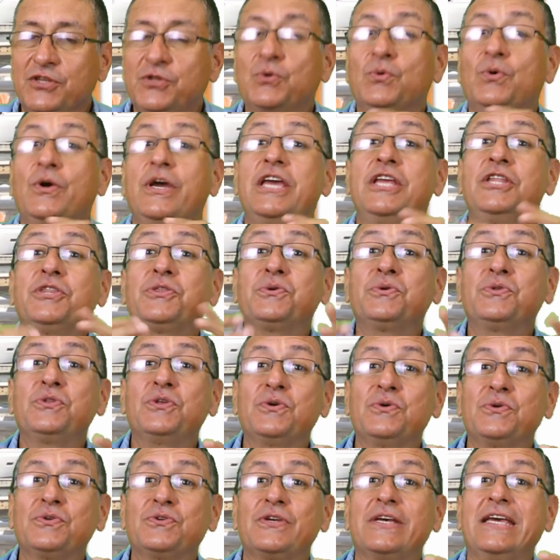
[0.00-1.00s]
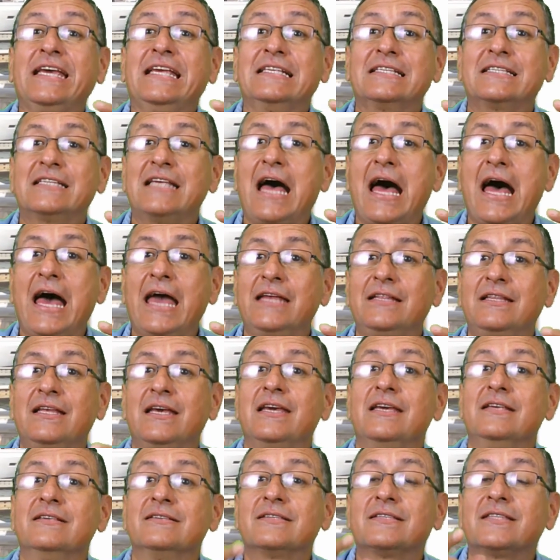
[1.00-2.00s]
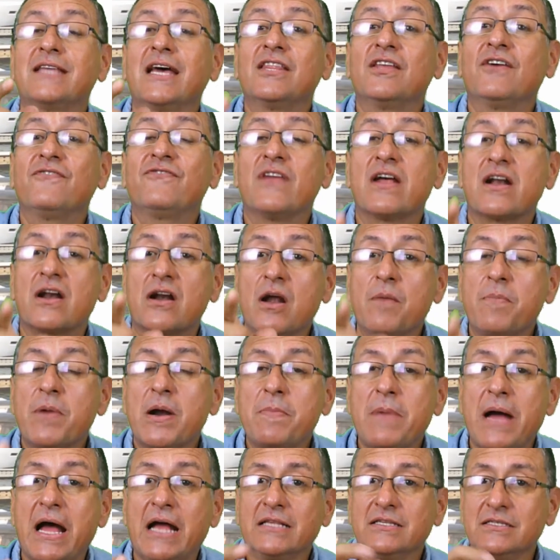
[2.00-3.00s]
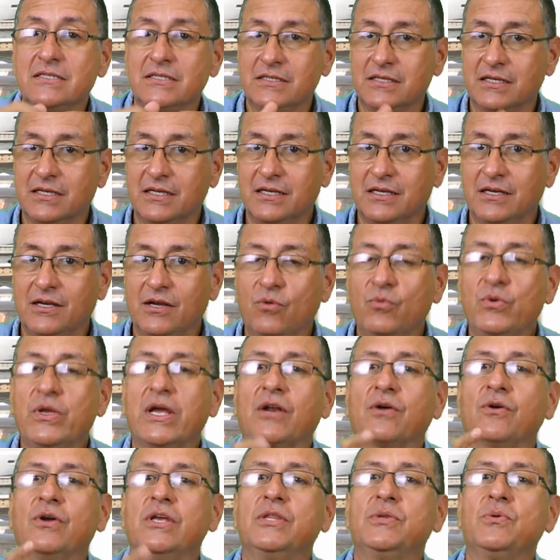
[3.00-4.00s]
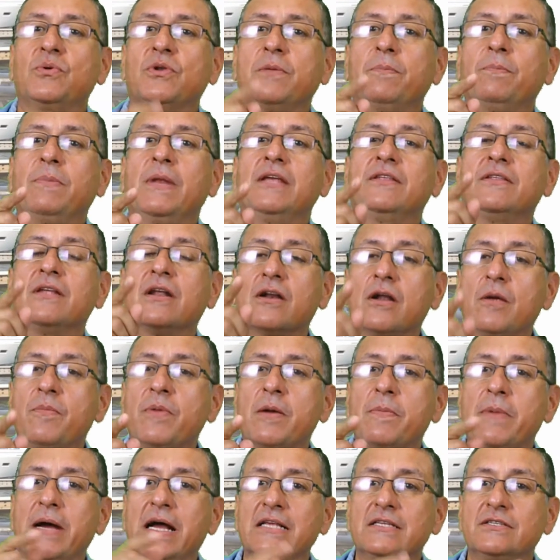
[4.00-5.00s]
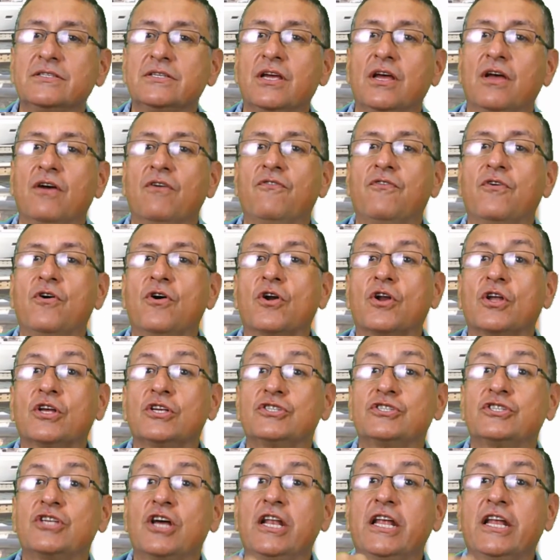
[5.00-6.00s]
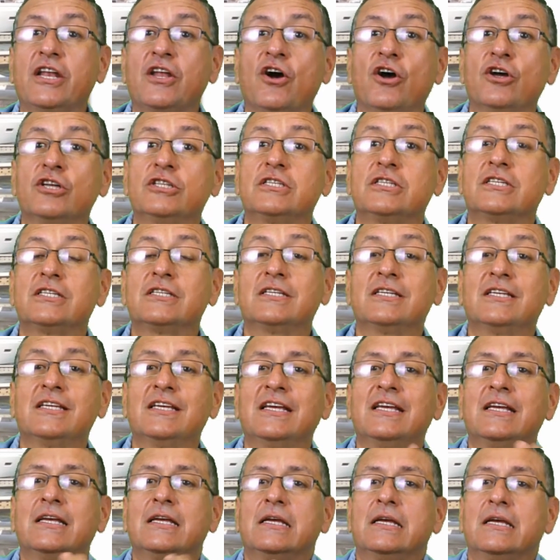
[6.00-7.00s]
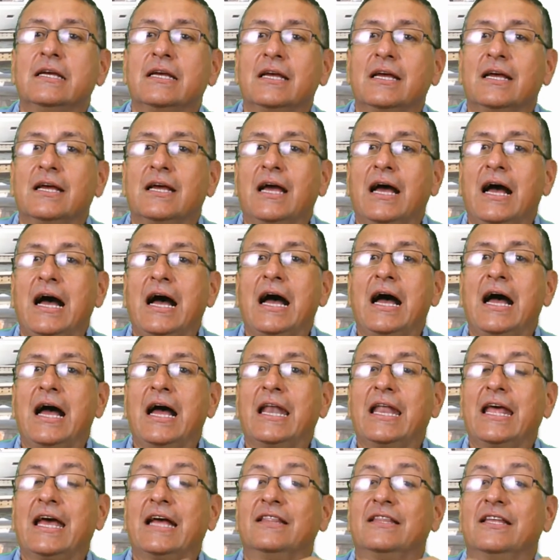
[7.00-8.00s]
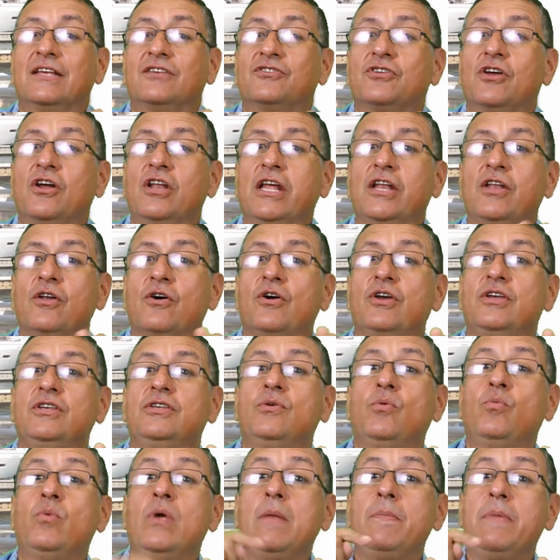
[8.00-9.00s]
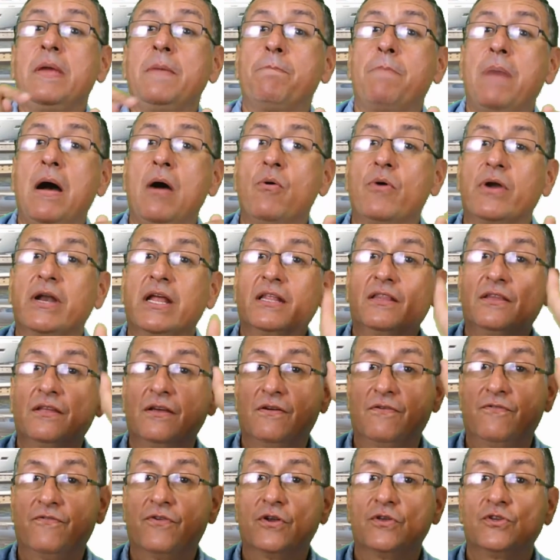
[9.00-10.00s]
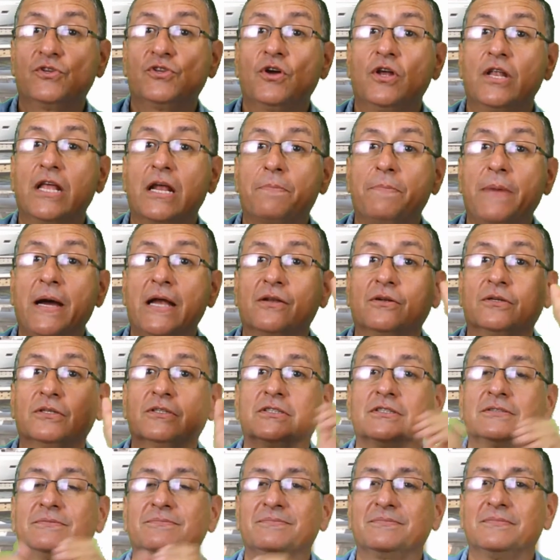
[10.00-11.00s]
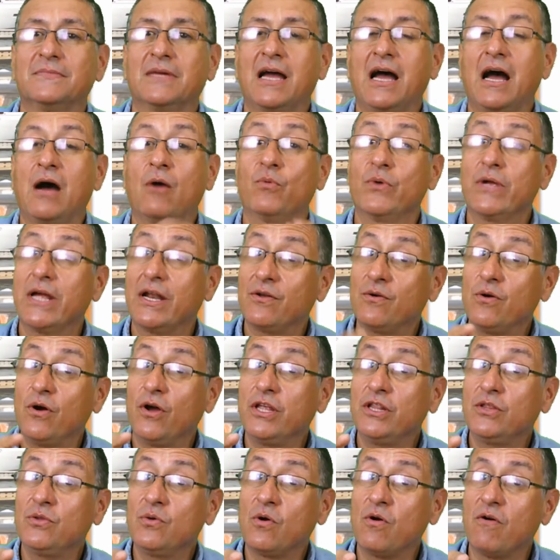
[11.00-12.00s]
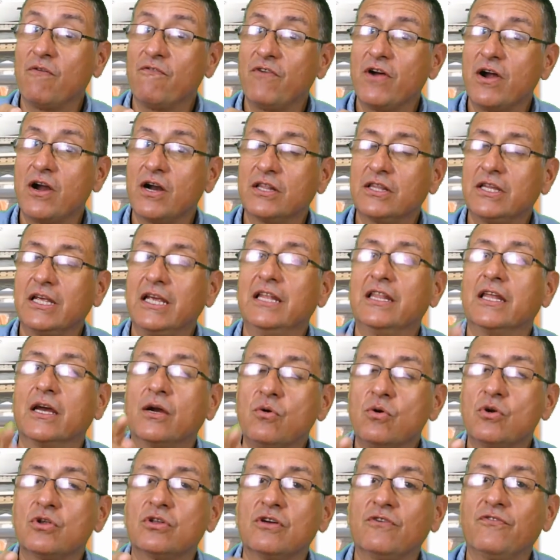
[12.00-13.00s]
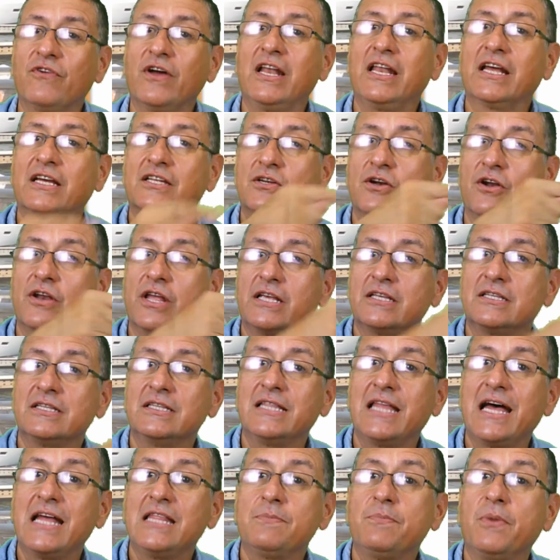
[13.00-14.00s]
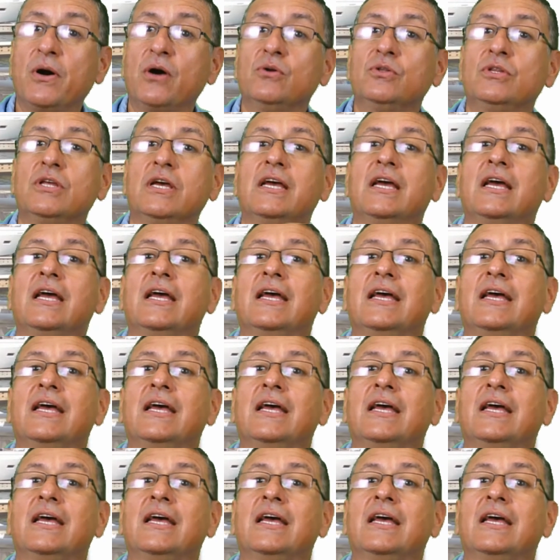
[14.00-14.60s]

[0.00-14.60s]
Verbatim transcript: to introduce inside, instead of the rubber bands, we are going to replace the rubber bands for solenoids, and uh, the solenoids will be powered from solar panels. And we are going to convert in the course of electronics that boat